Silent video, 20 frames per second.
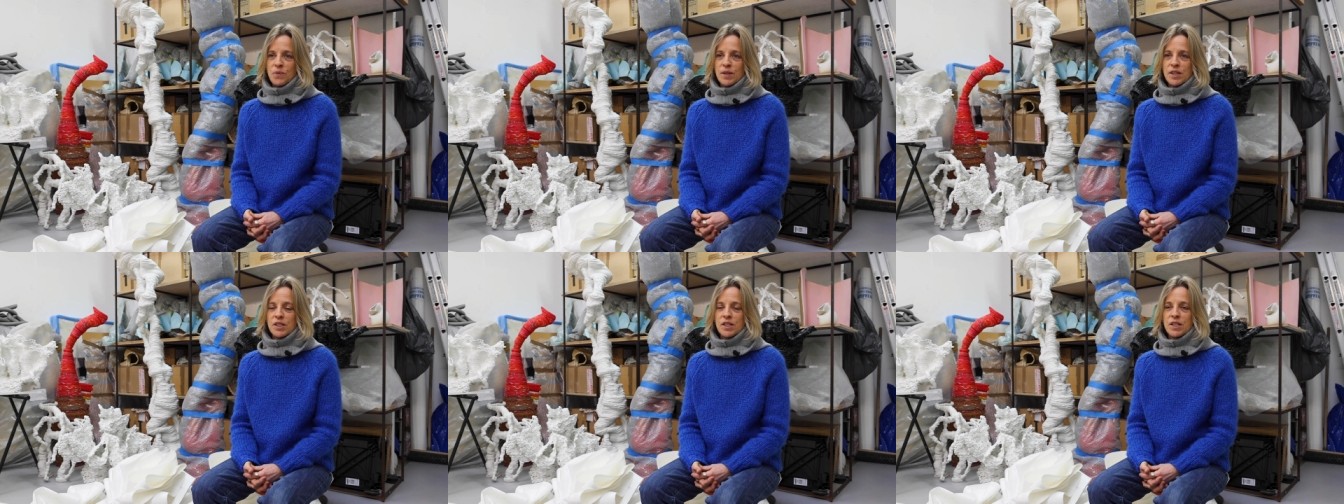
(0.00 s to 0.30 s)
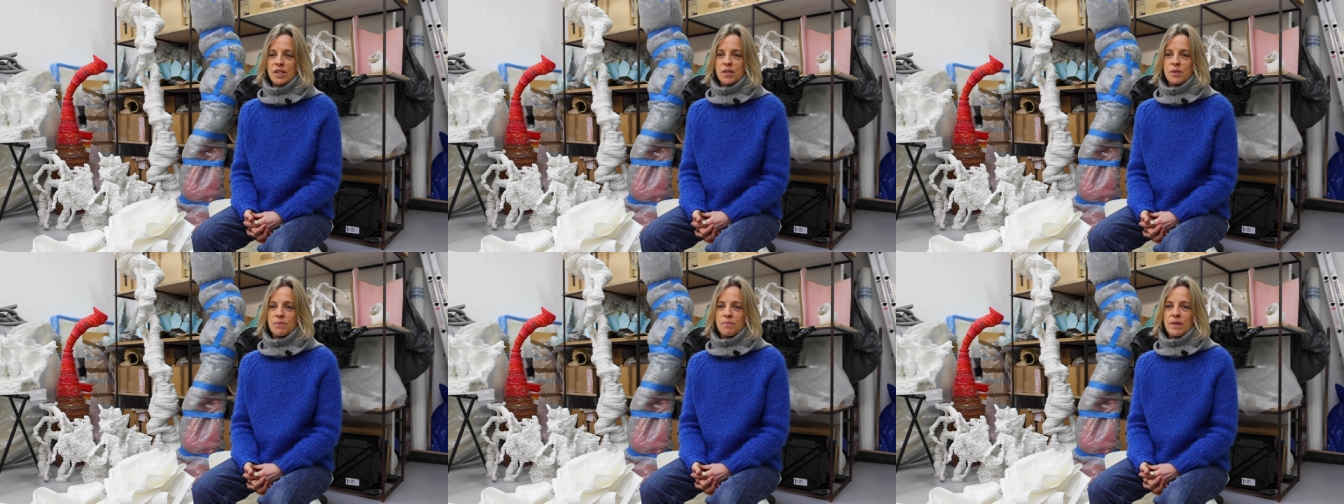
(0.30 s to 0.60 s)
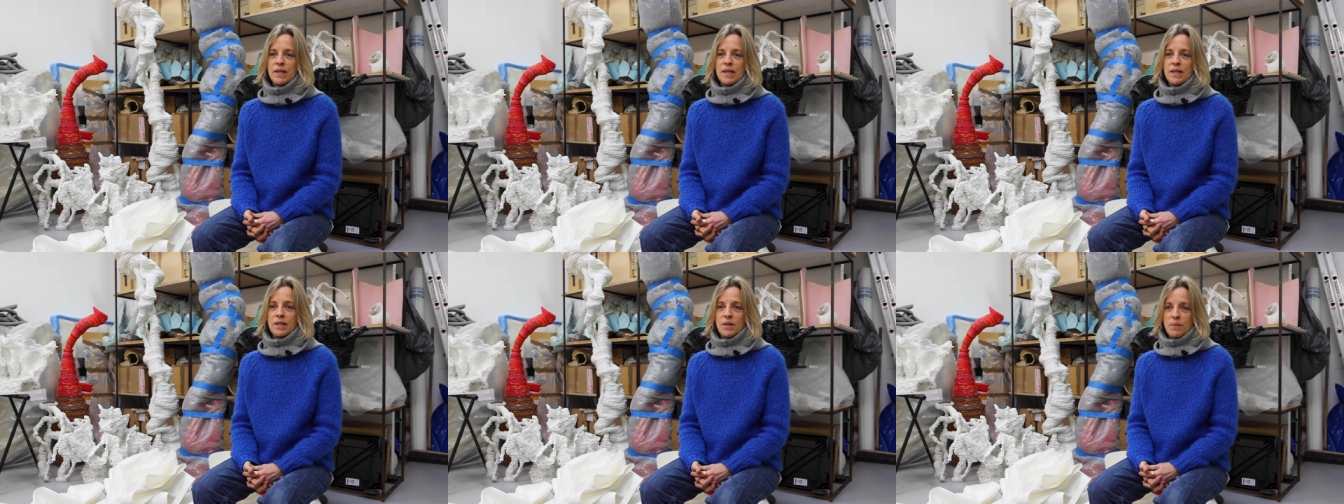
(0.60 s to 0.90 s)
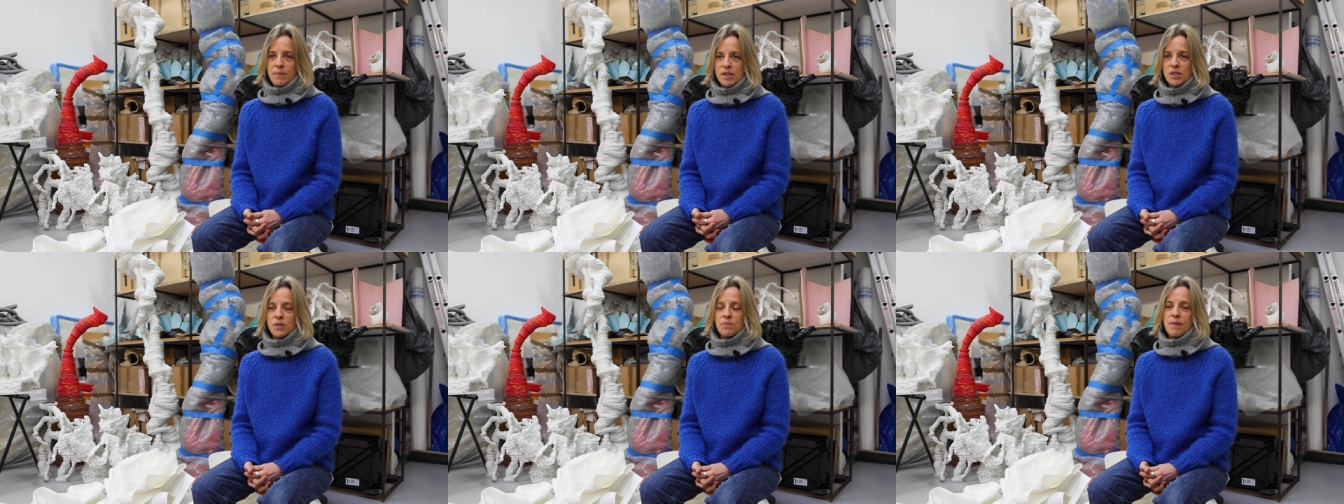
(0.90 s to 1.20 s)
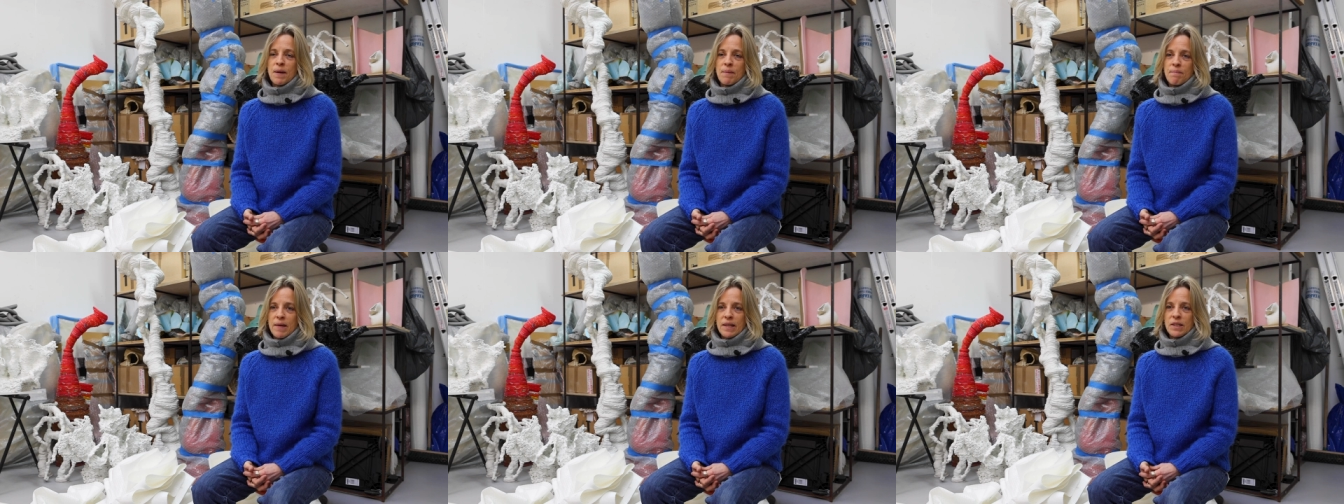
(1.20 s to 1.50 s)
which is being commissioned
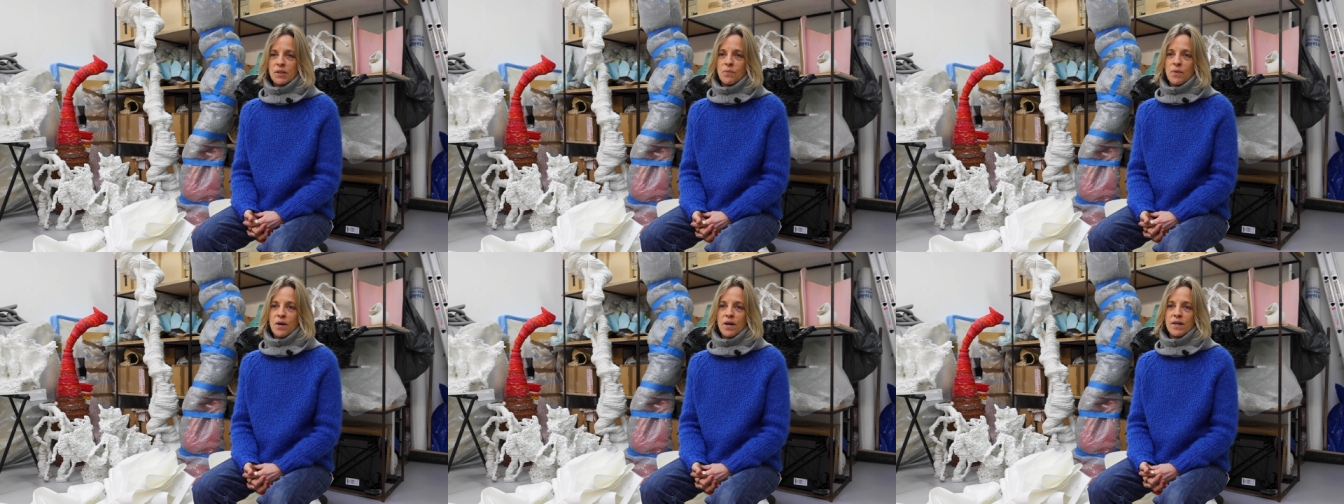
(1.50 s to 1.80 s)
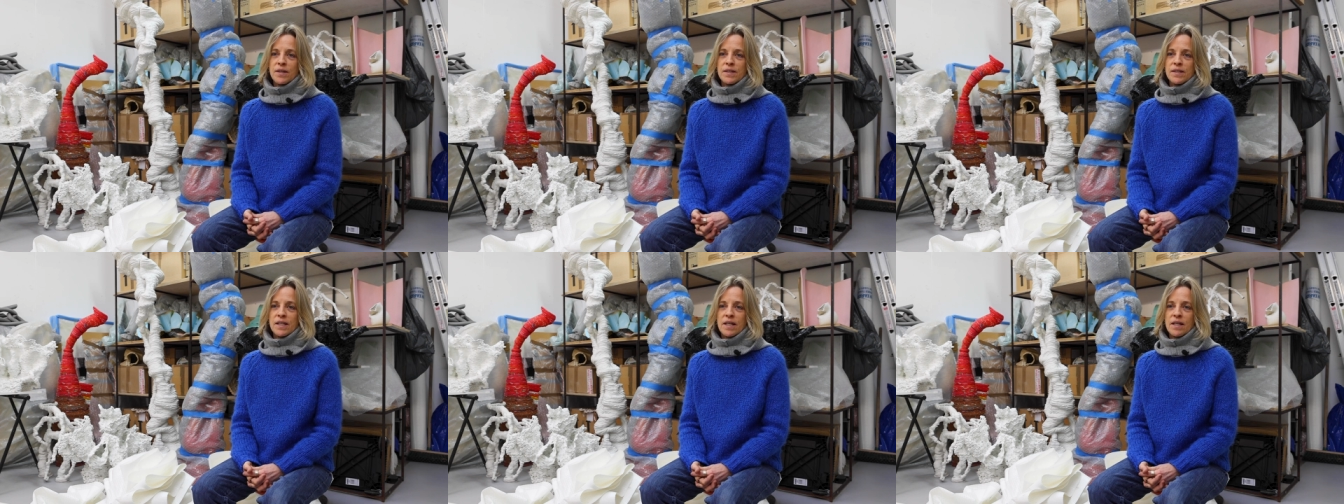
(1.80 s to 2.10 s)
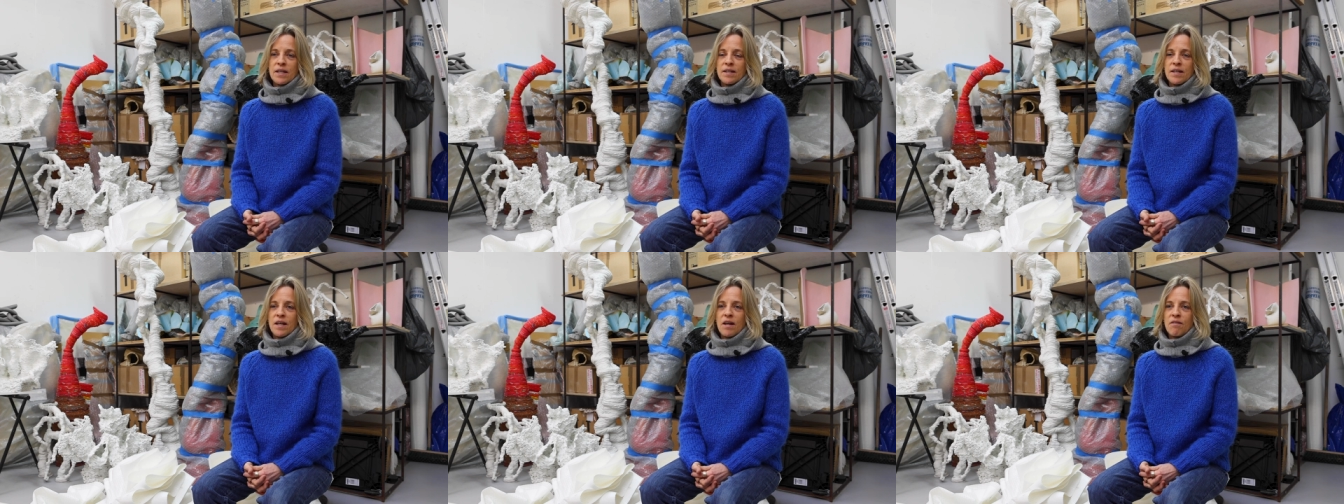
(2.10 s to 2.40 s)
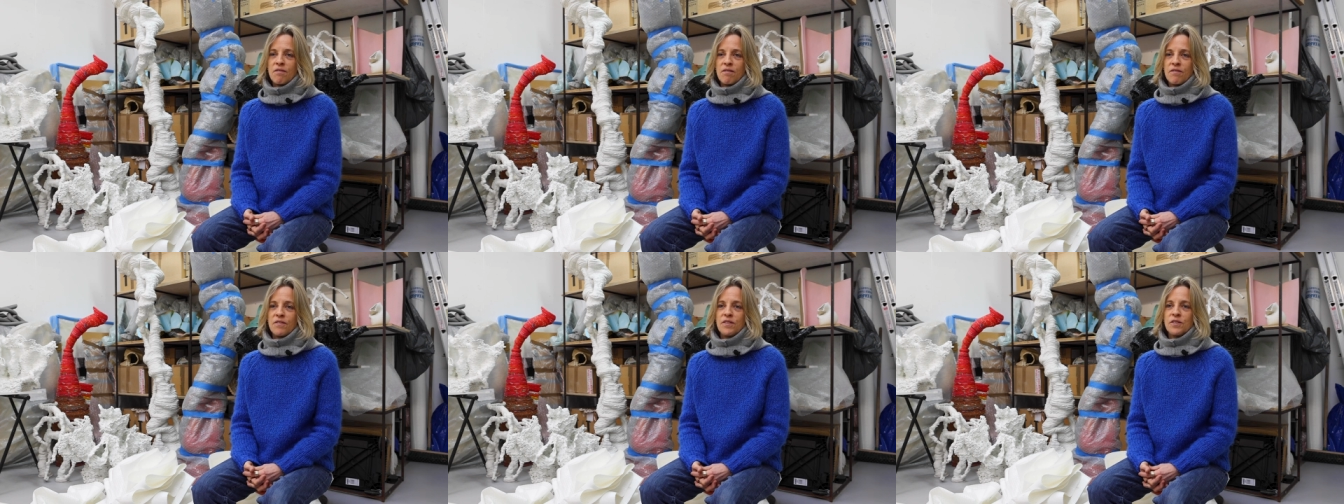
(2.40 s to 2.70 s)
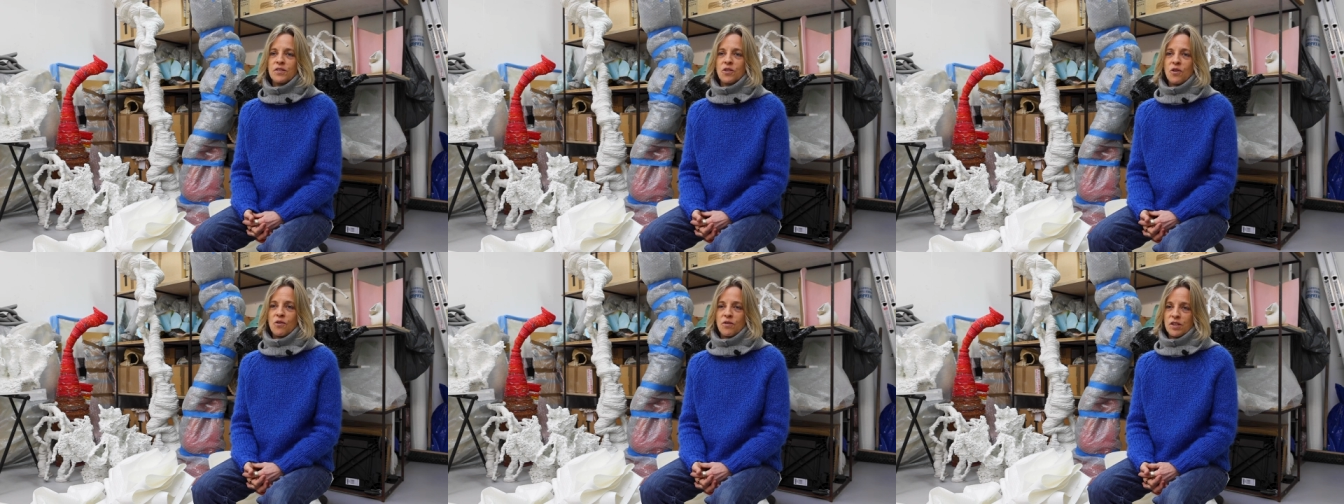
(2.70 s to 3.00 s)
by Meadow Arts and
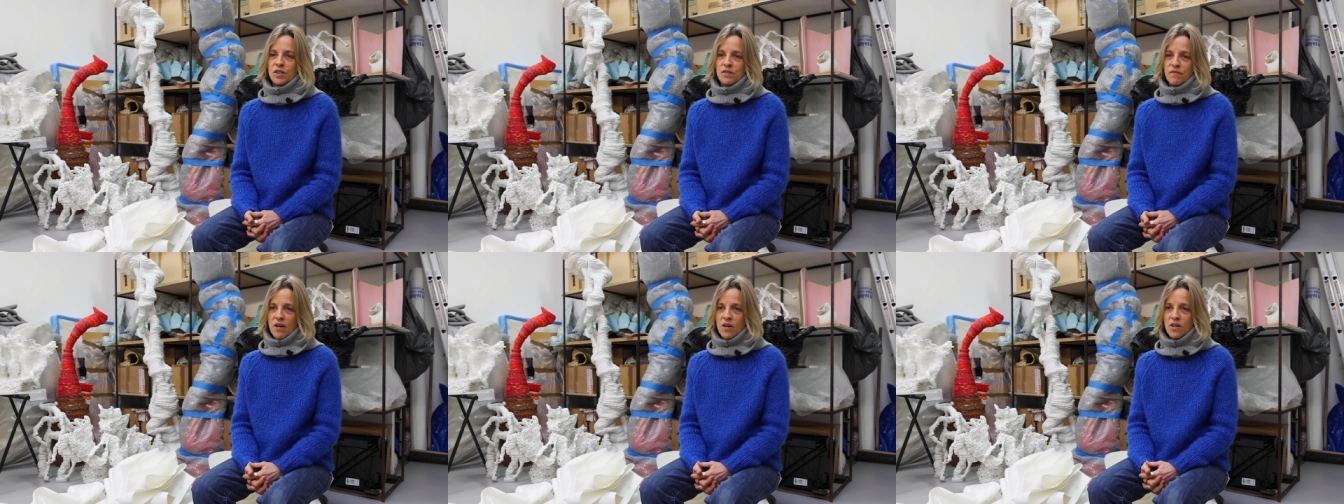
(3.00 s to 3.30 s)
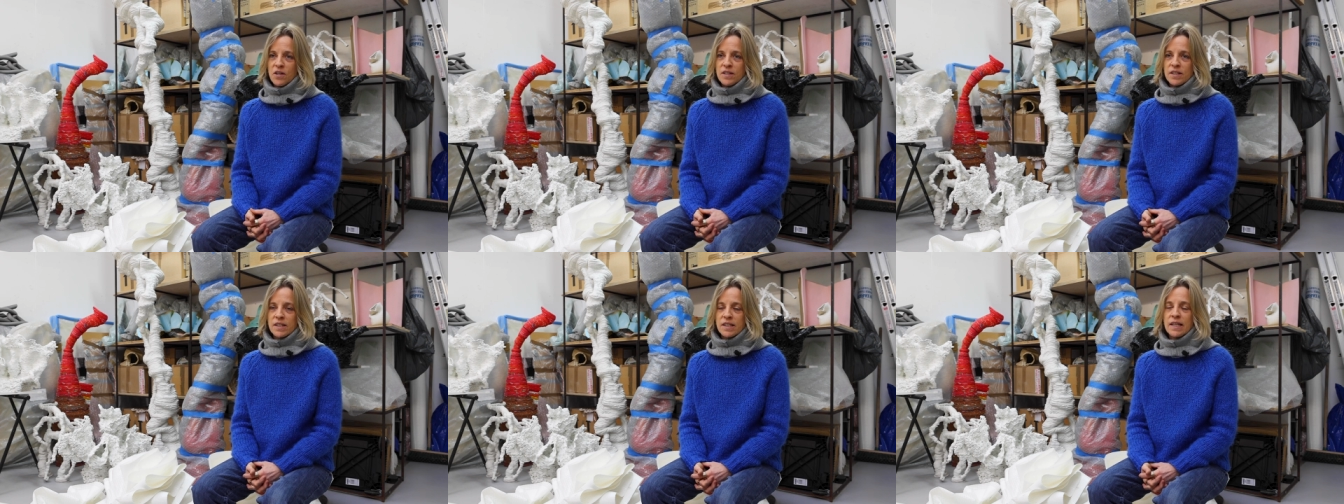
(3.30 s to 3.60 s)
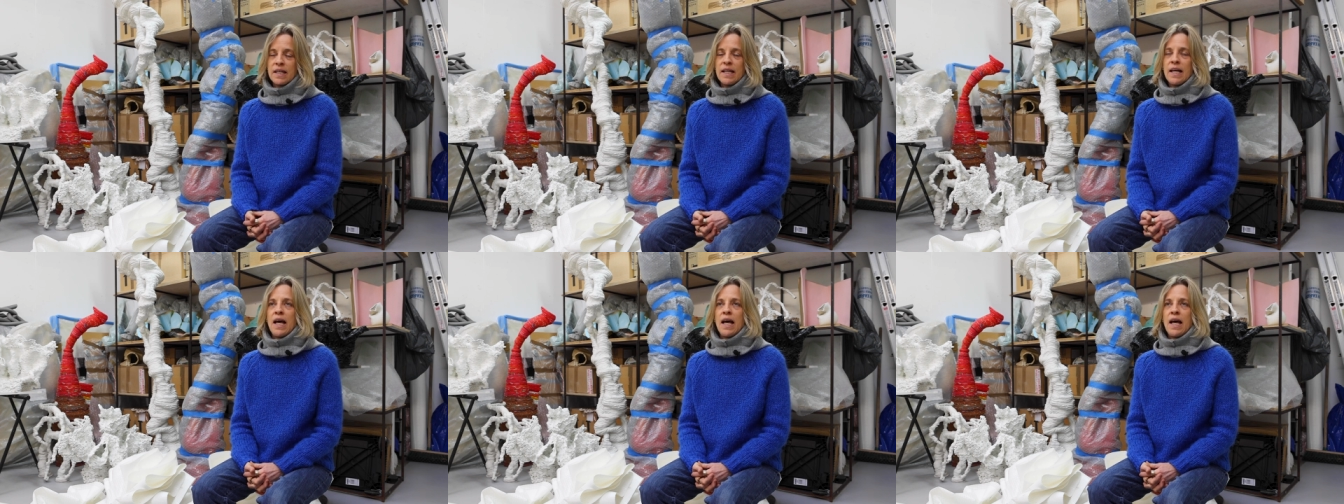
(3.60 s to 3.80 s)
Hereford College of Art.